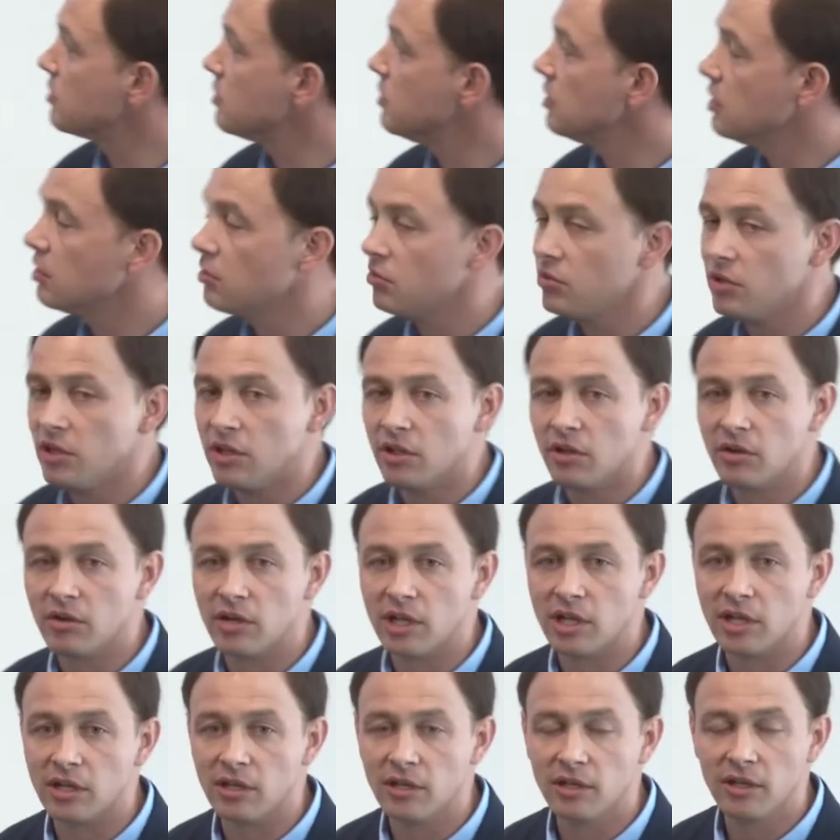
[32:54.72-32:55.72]
a new
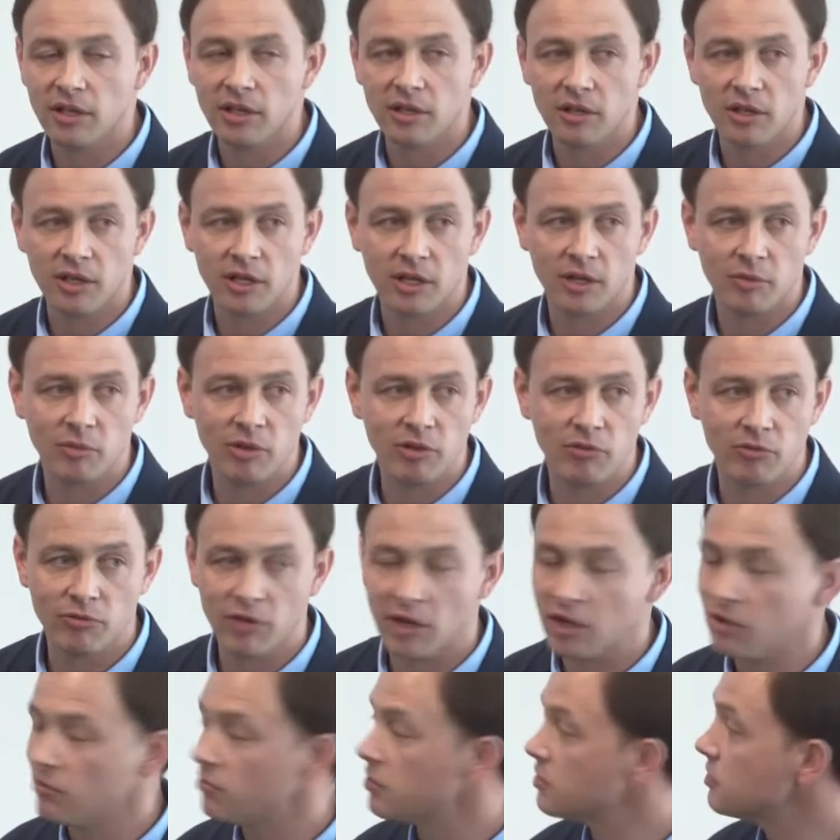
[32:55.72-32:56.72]
era uh, in
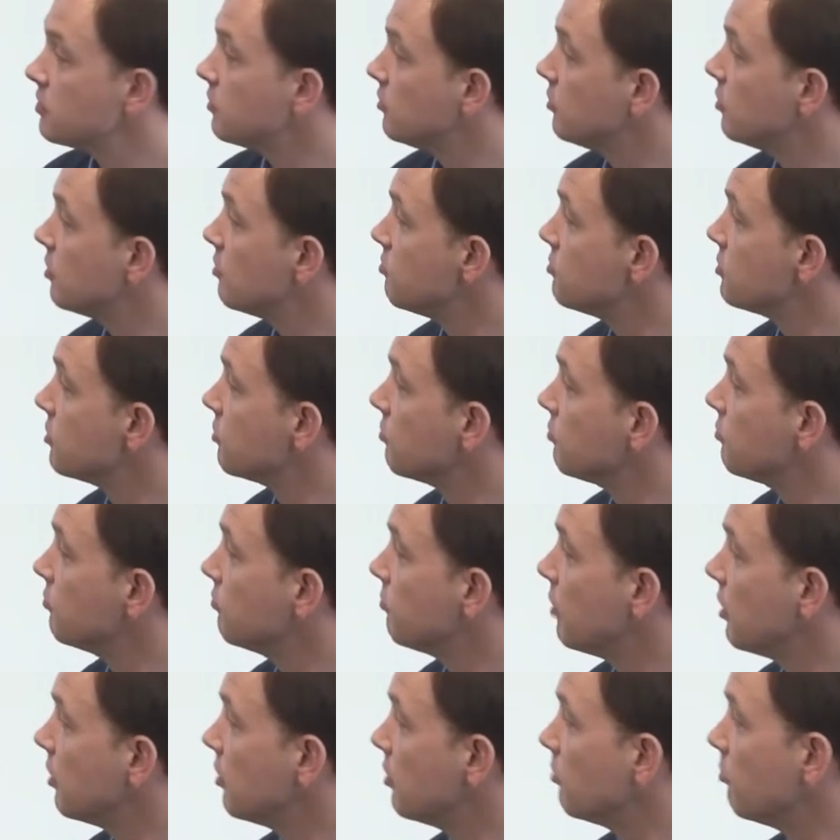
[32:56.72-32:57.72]
front of us in terms of
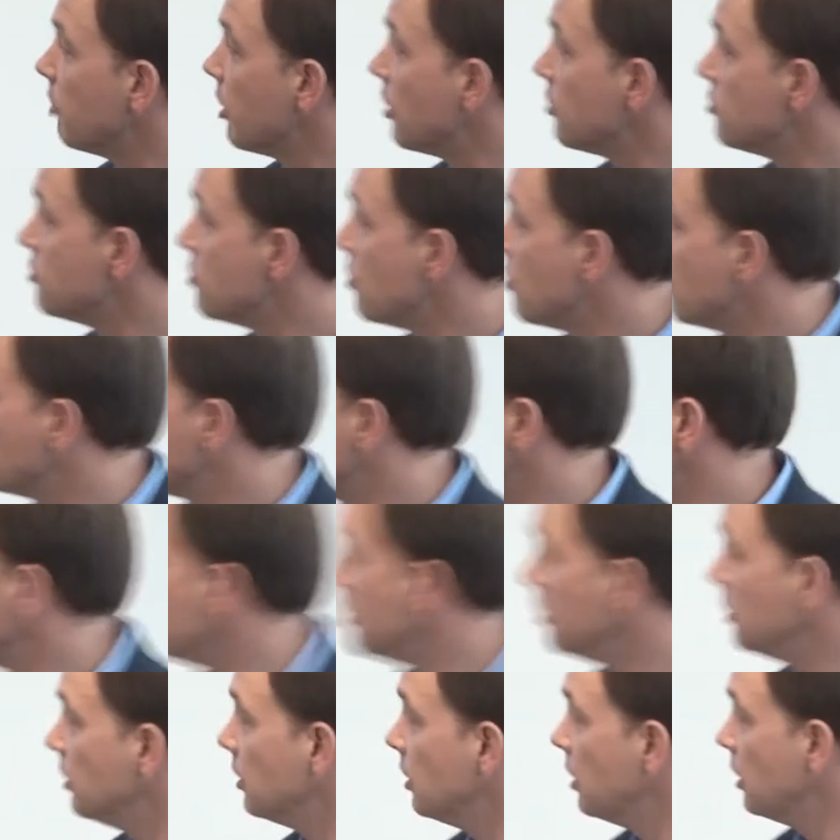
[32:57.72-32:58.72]
fungal
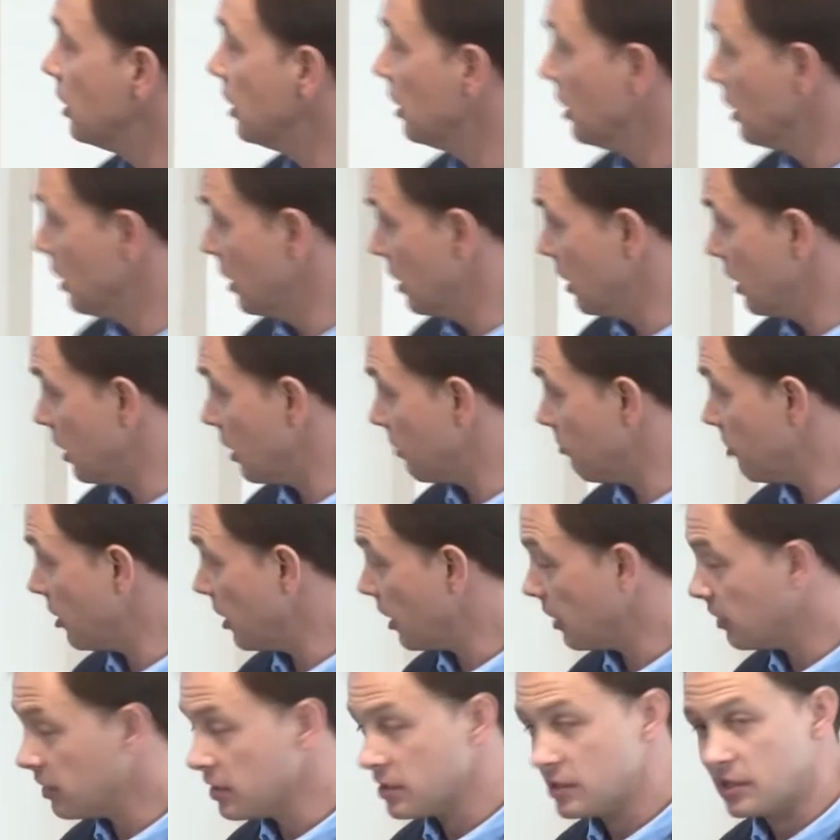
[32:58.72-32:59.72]
biogeography um, and
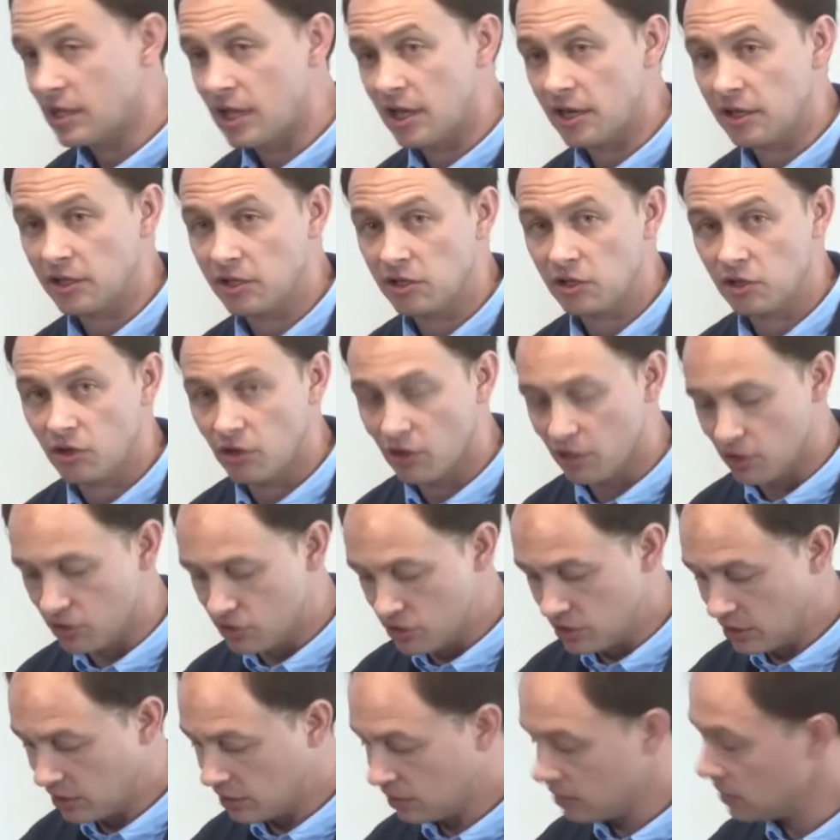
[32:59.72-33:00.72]
understanding the
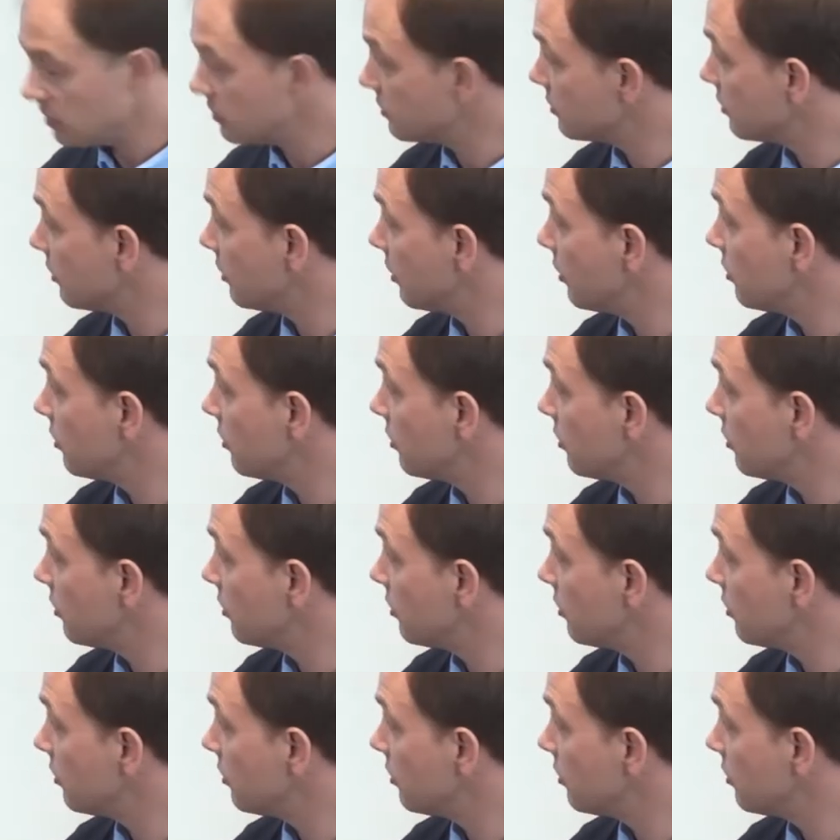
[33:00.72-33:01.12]
ecology at these,